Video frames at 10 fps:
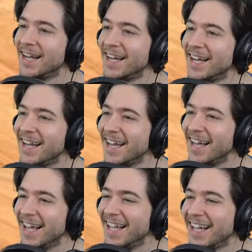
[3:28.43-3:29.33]

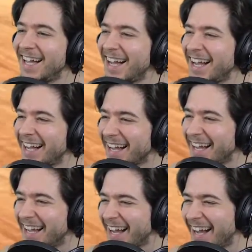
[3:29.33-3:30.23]

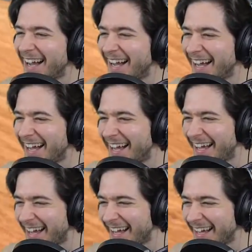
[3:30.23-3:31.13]

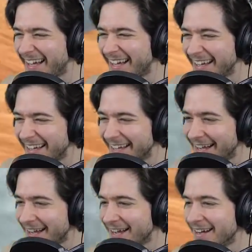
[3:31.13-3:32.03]

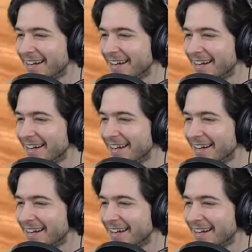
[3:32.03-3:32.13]
[no speech]